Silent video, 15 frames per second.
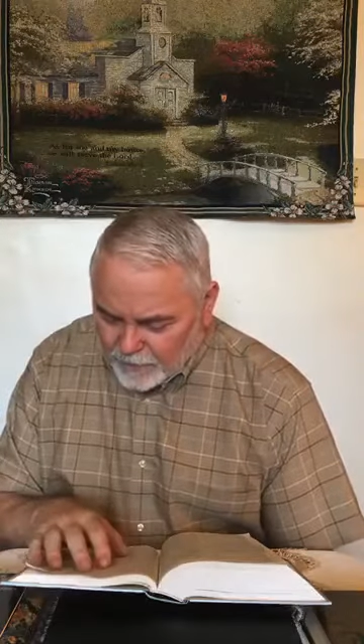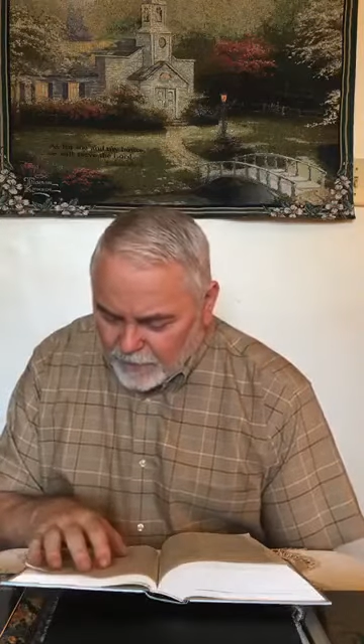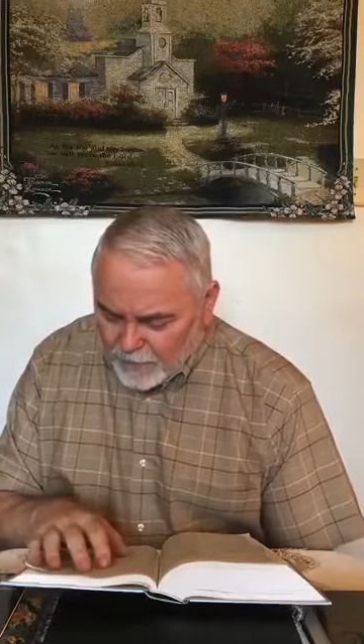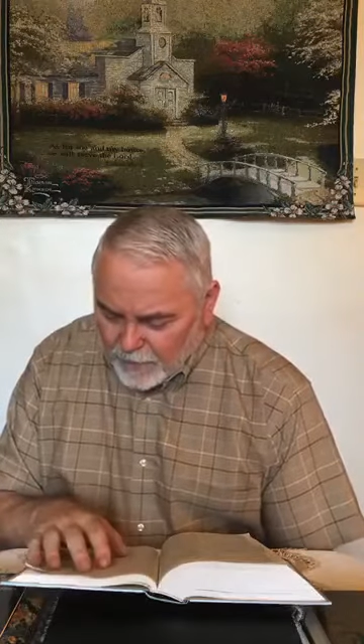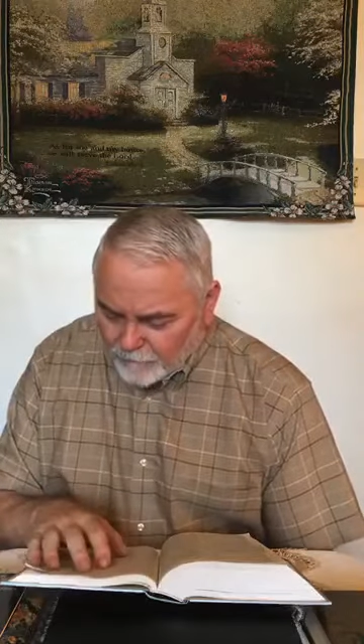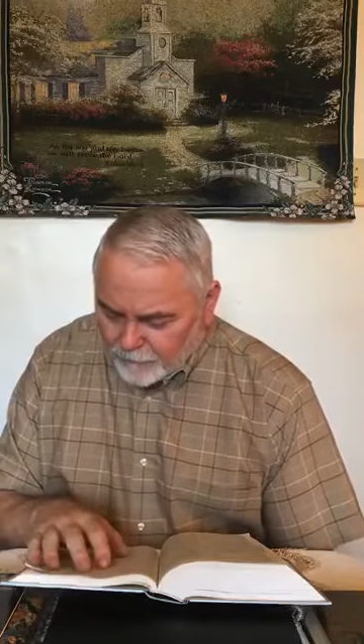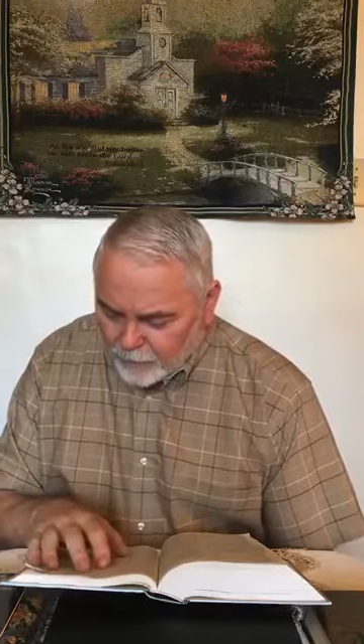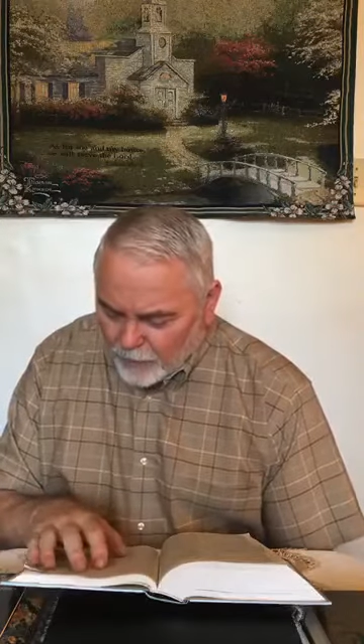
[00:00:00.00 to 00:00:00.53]

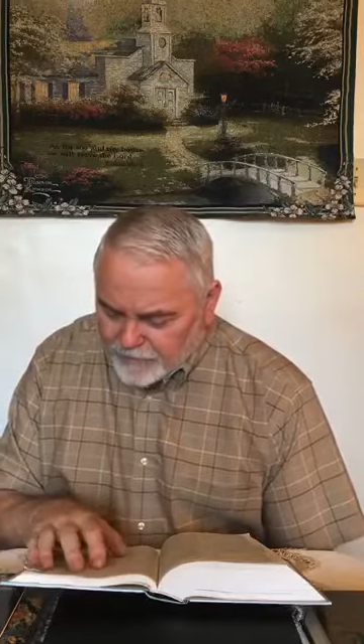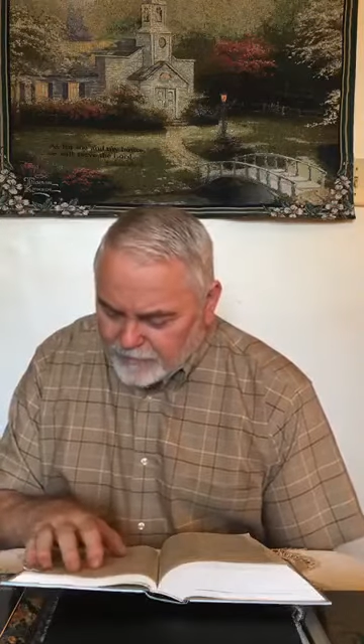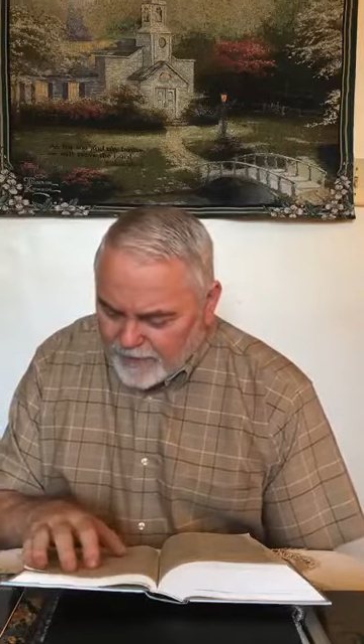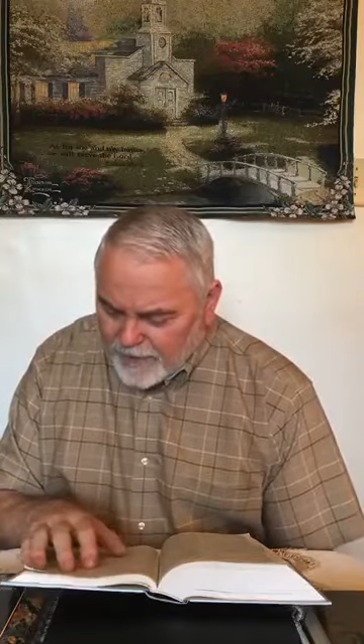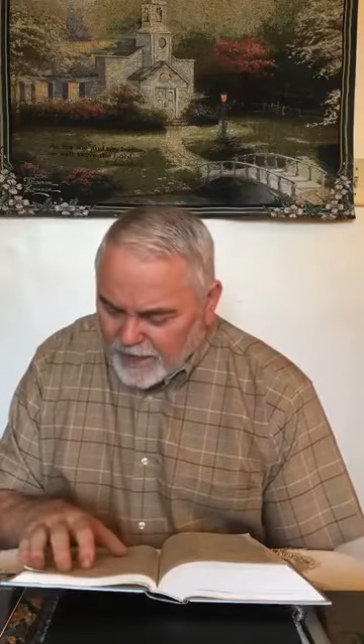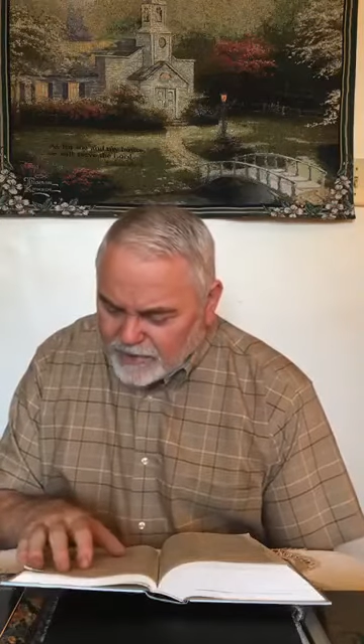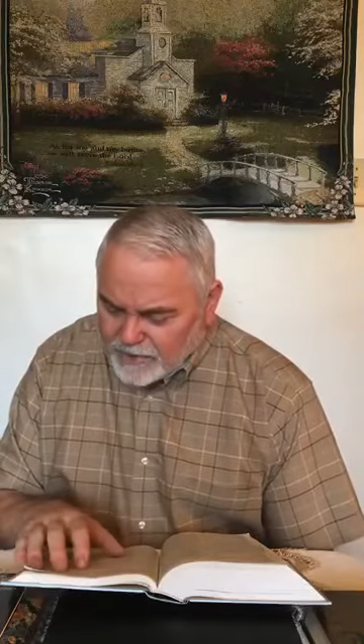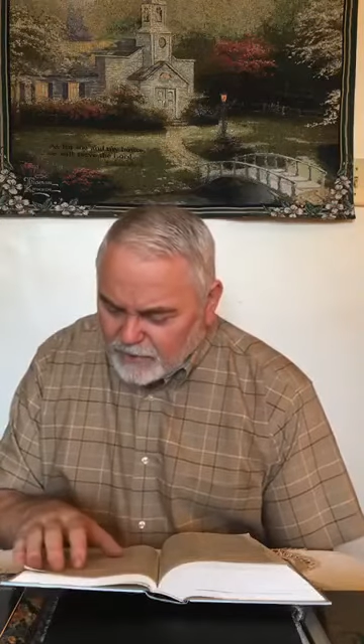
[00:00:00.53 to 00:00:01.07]
For as many
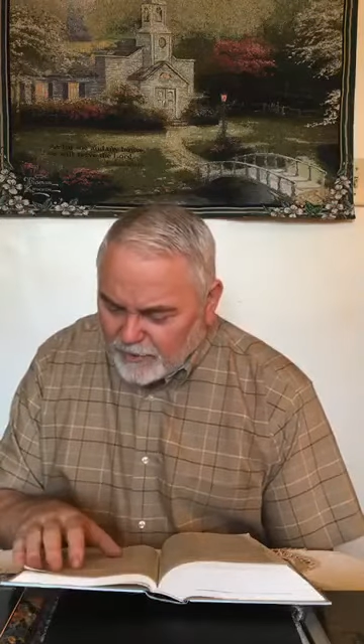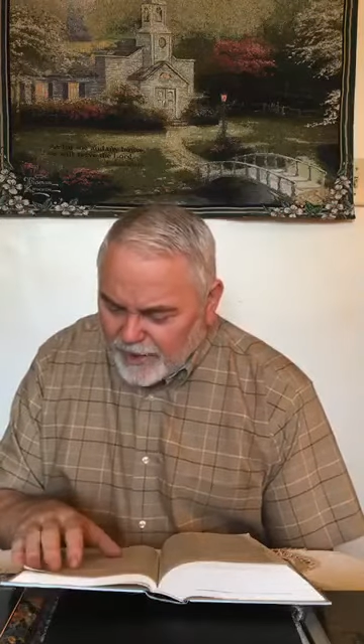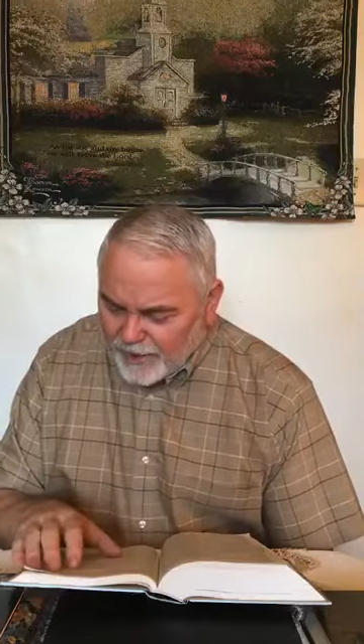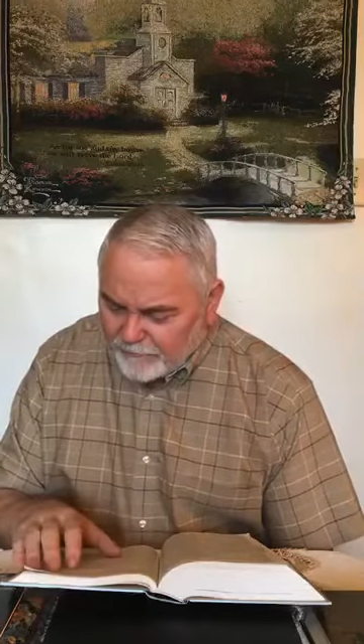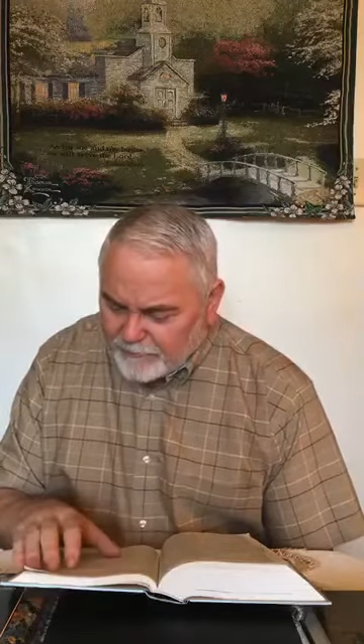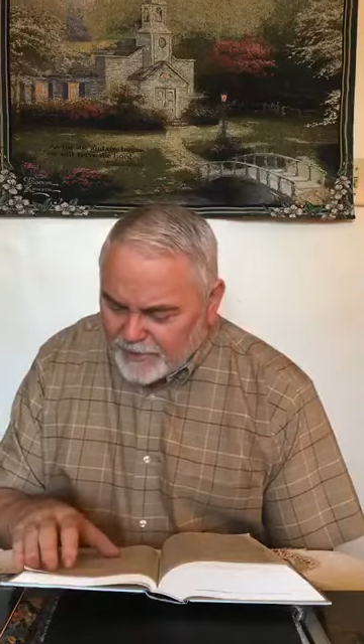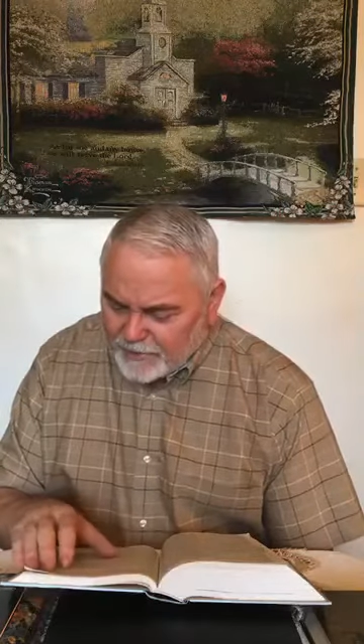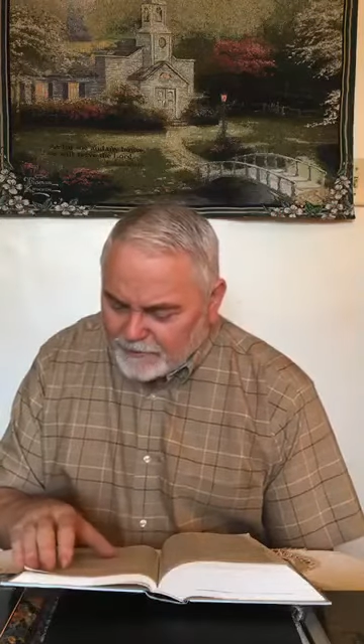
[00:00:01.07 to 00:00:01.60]
as you have
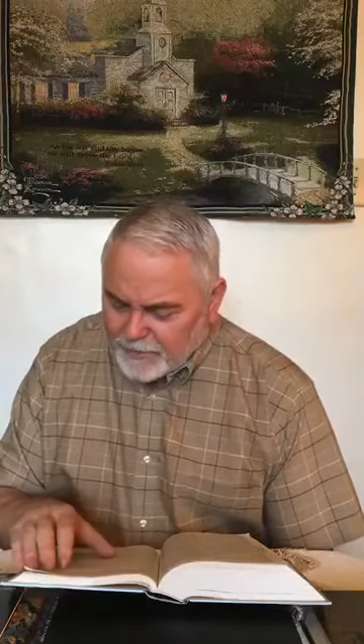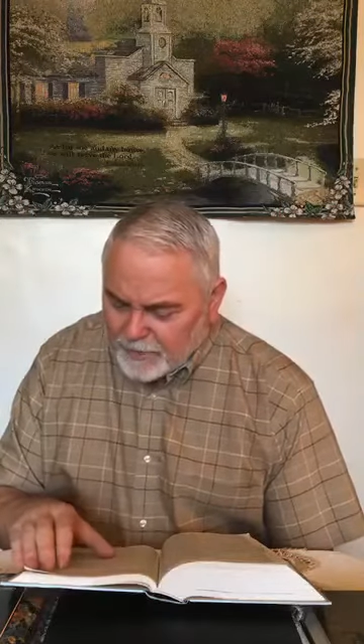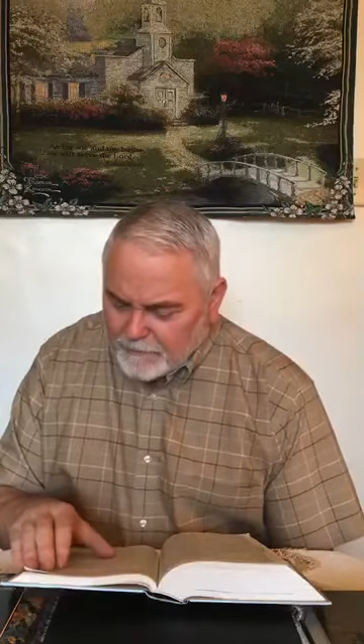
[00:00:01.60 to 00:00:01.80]
been